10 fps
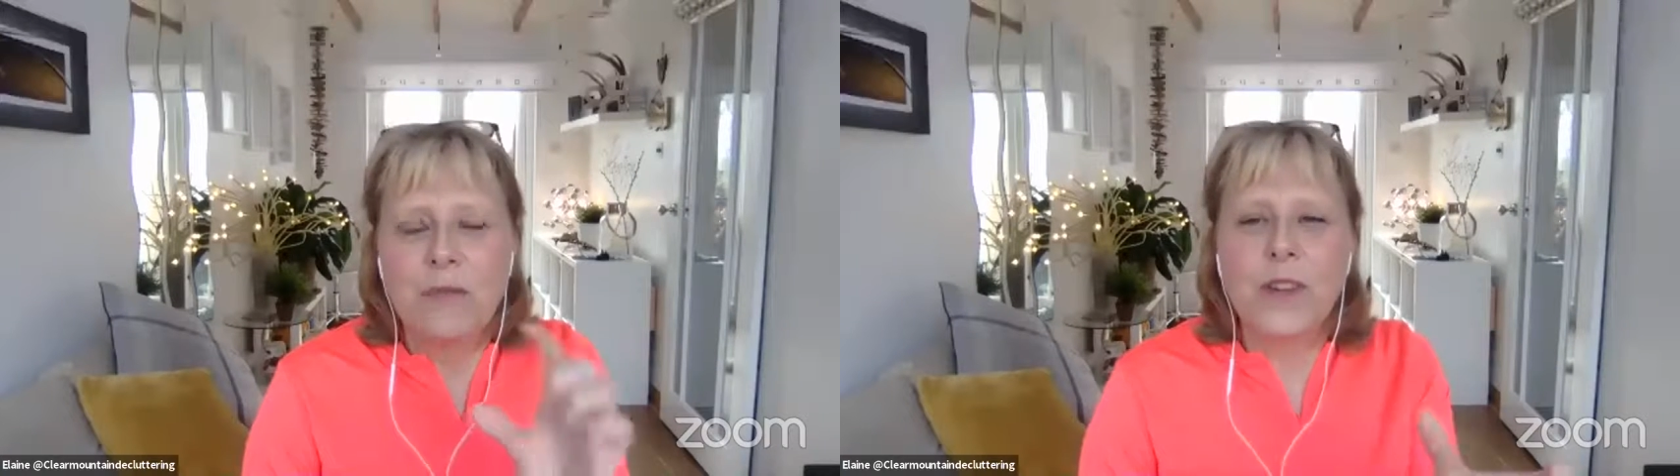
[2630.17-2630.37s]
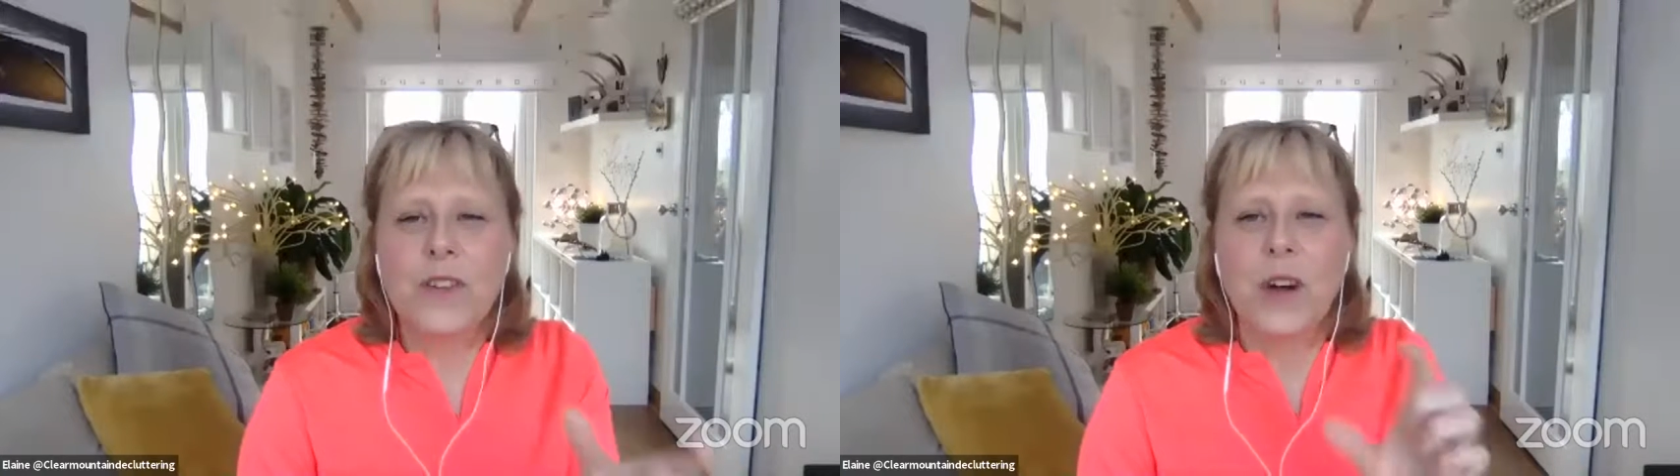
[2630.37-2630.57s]

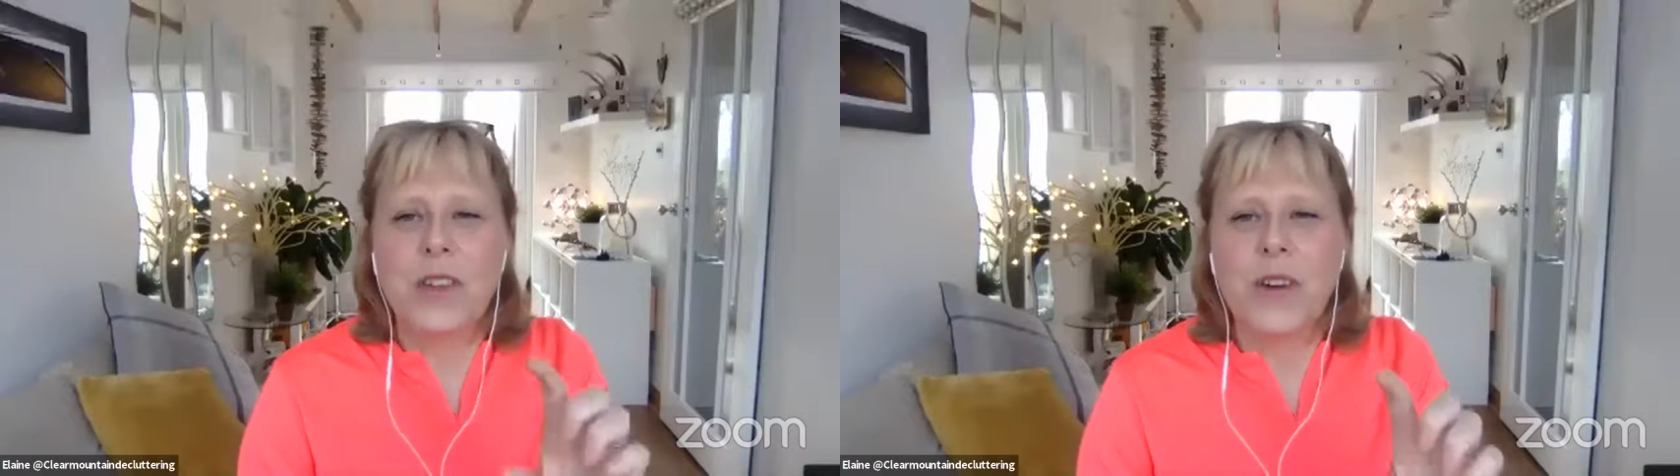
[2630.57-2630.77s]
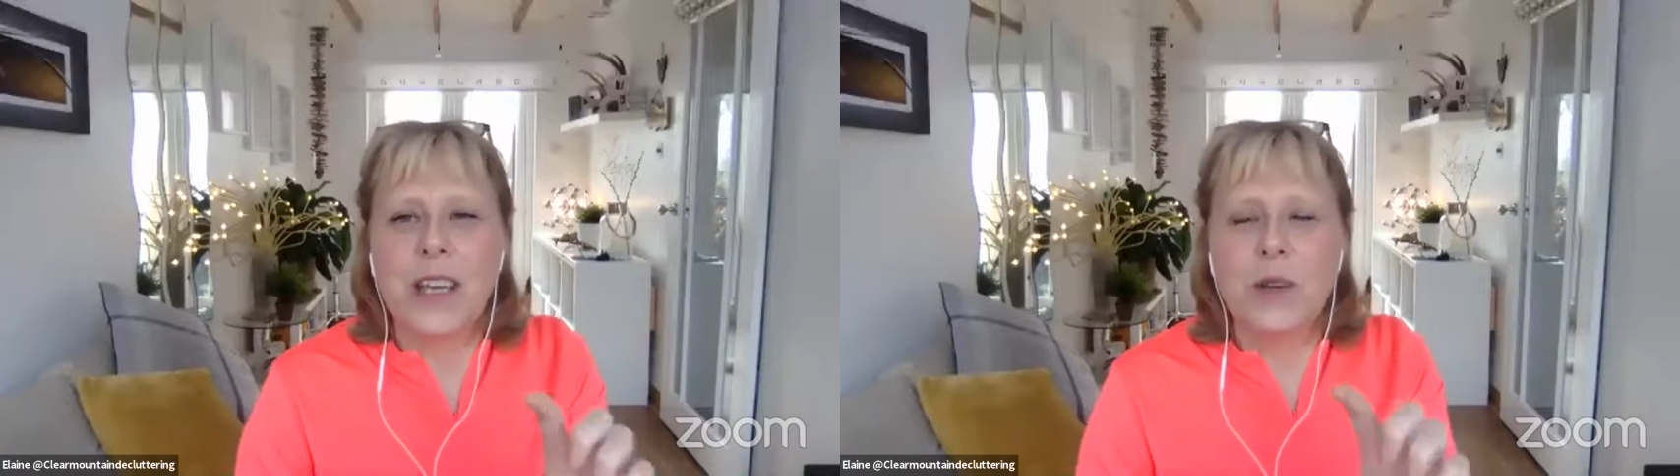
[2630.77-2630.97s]
if we've
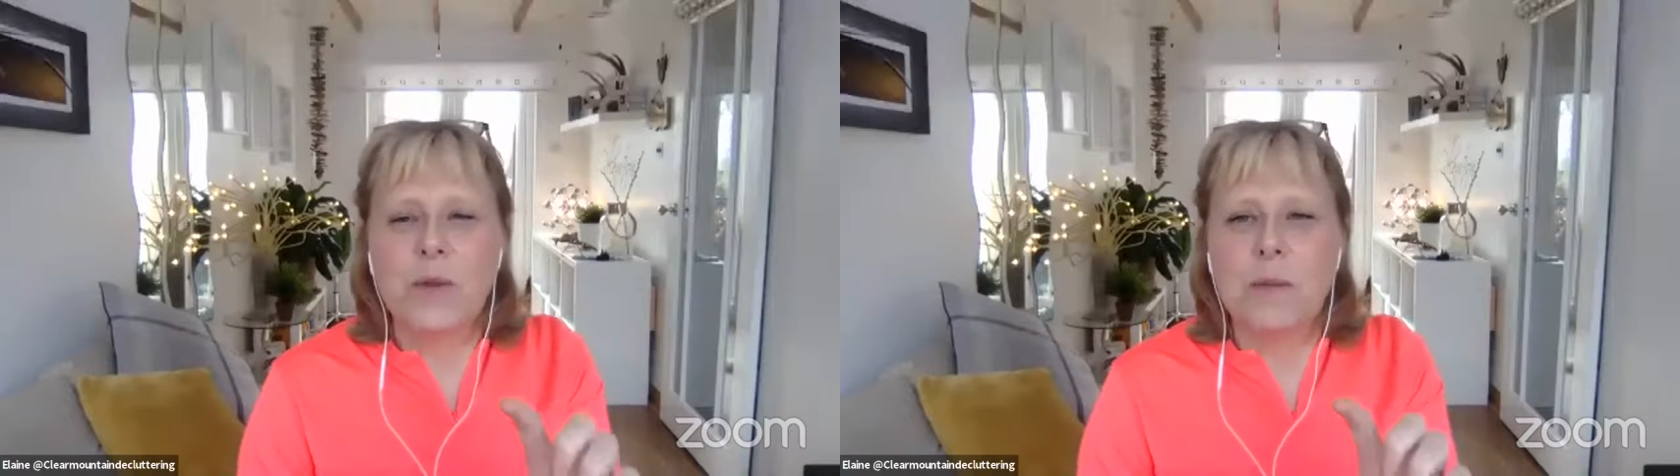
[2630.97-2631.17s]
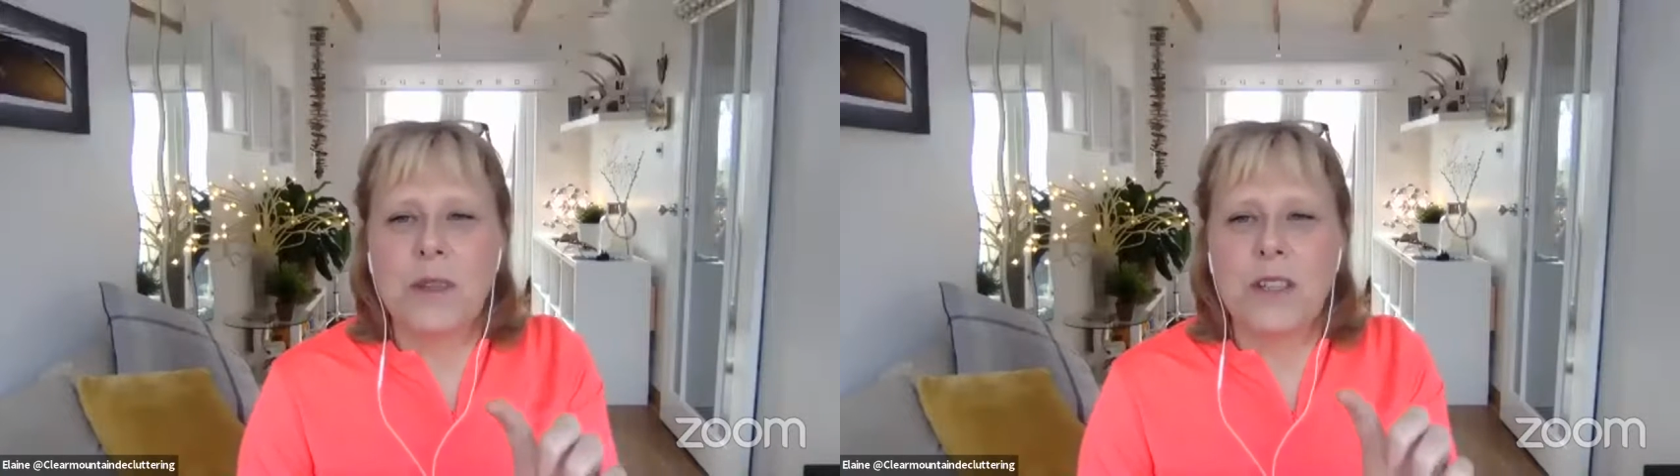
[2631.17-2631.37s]
got the right
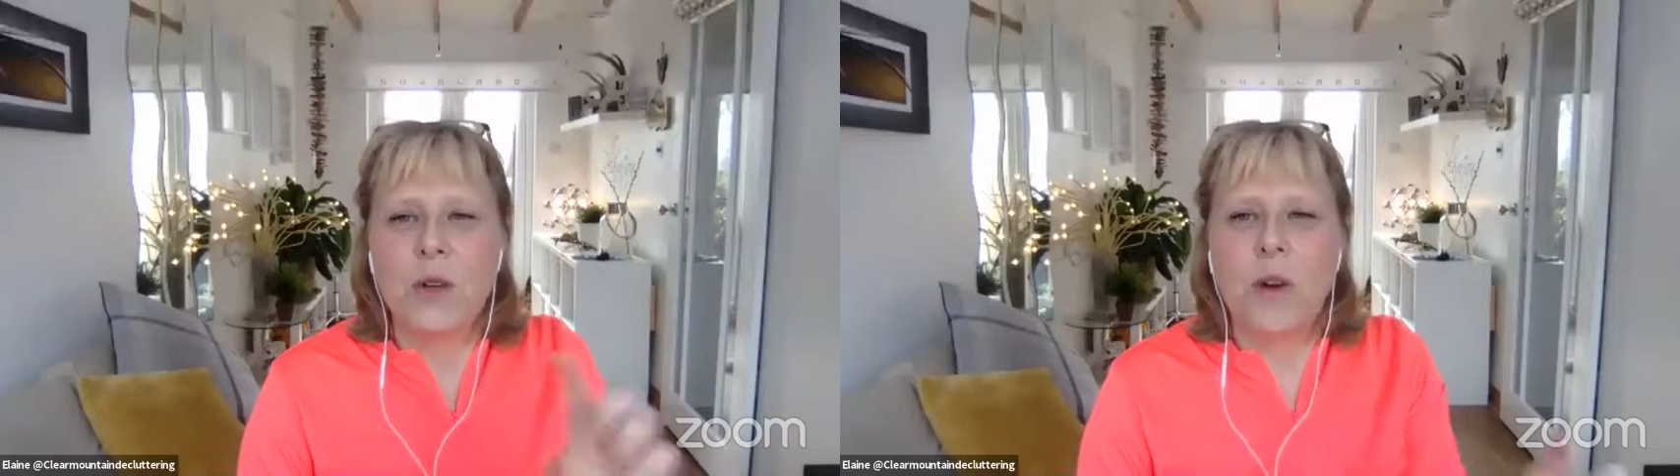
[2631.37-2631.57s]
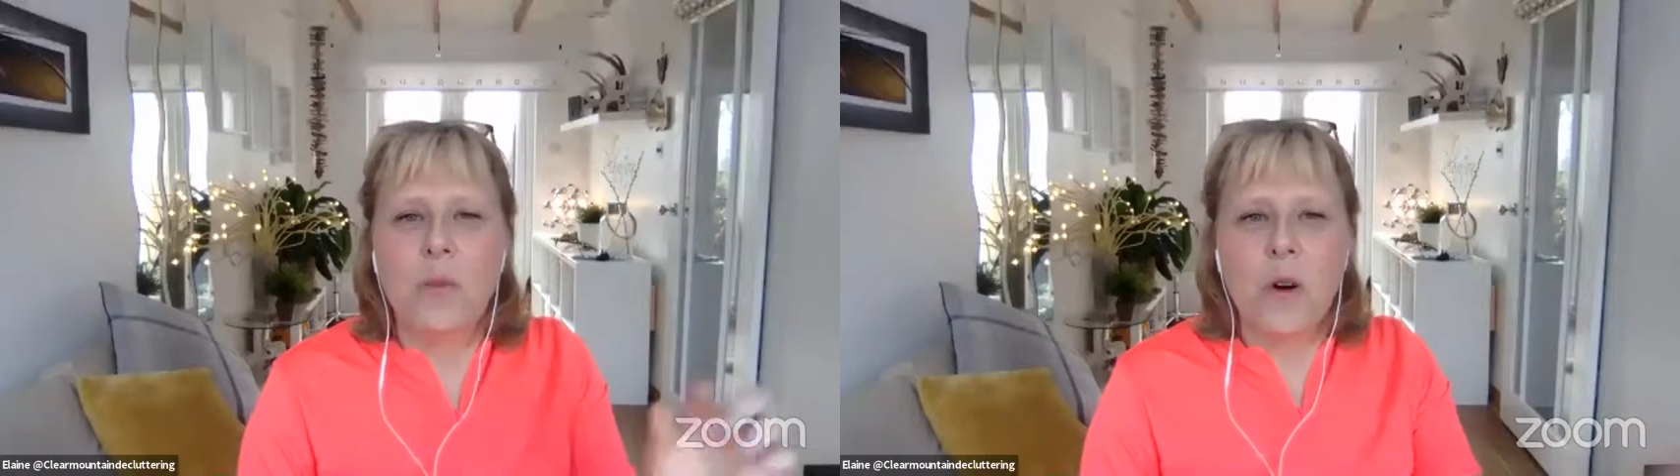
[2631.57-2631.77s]
equipment
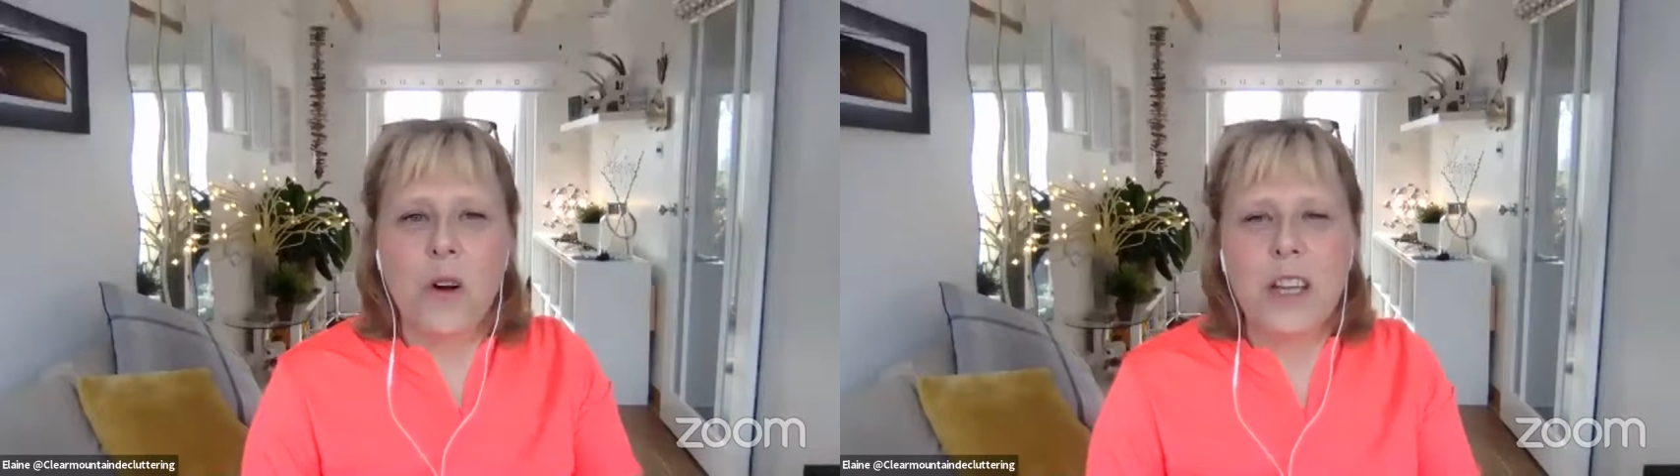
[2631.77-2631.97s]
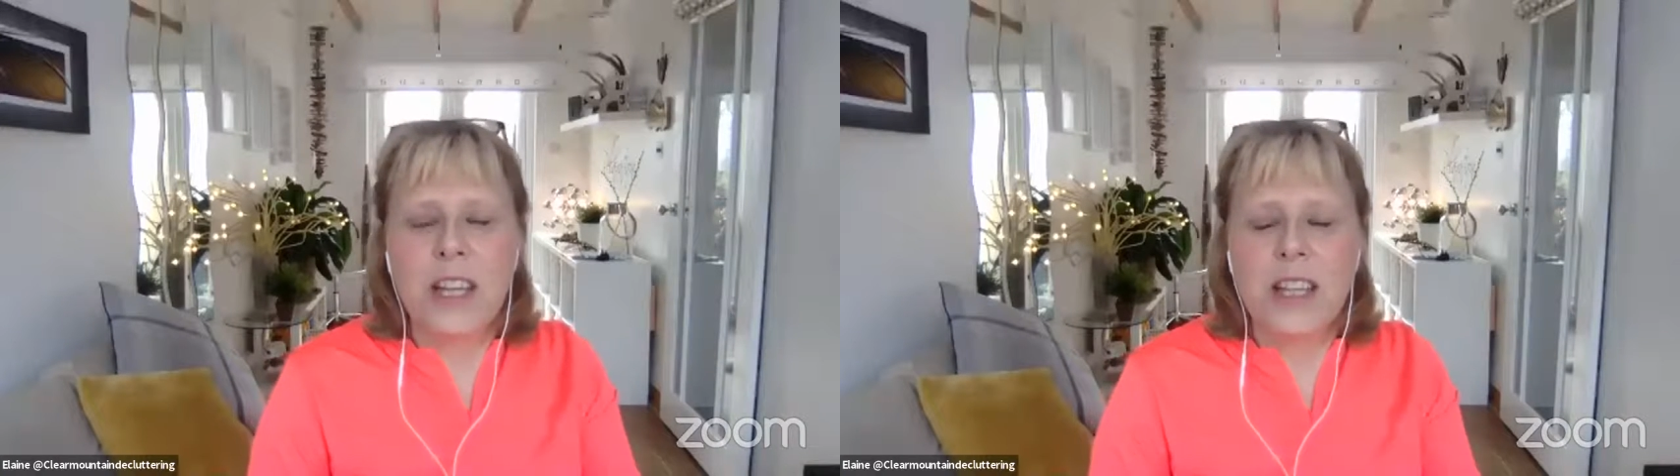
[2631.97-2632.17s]
to go out
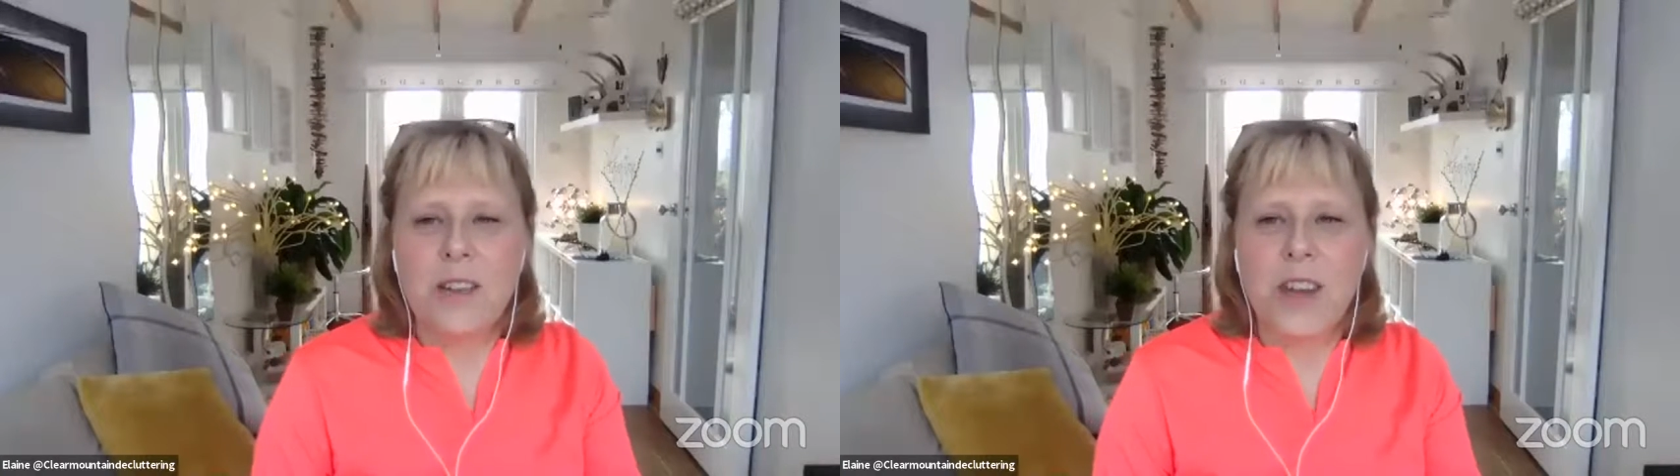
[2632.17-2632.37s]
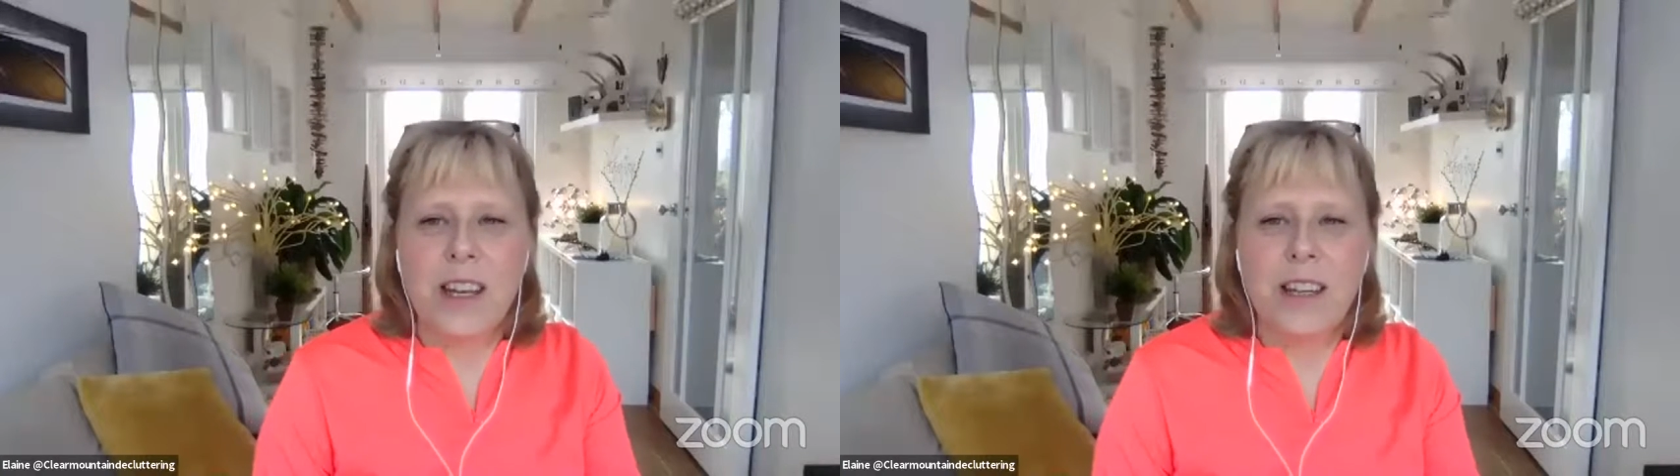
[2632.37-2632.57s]
walking in
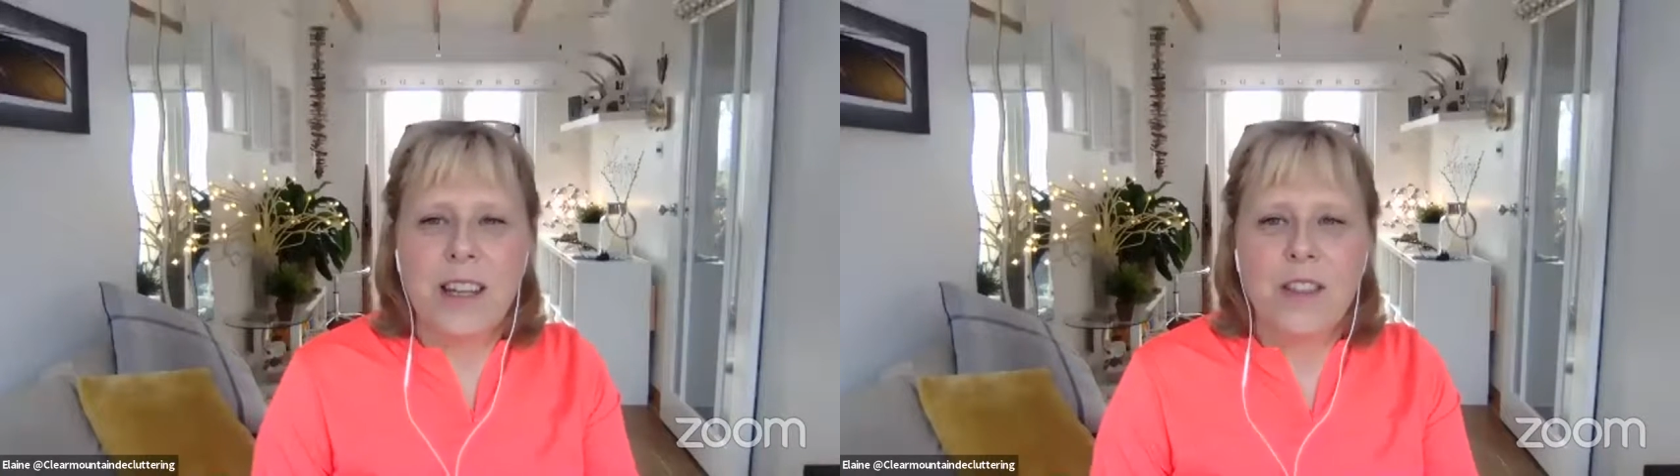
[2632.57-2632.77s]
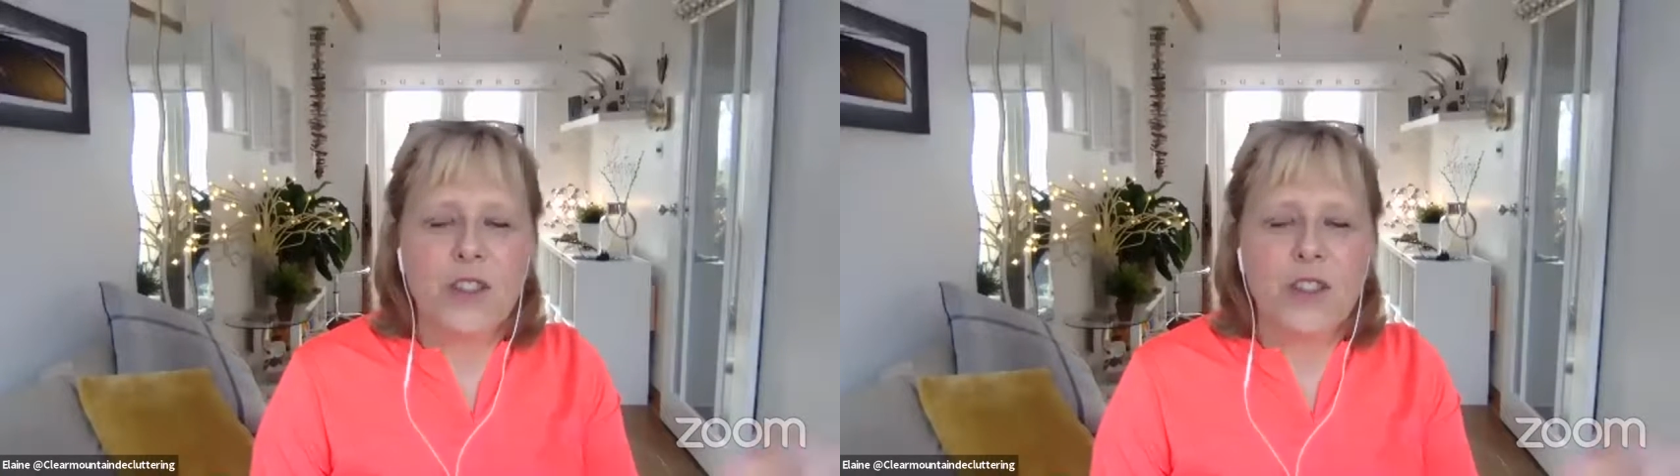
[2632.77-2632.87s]
the rain,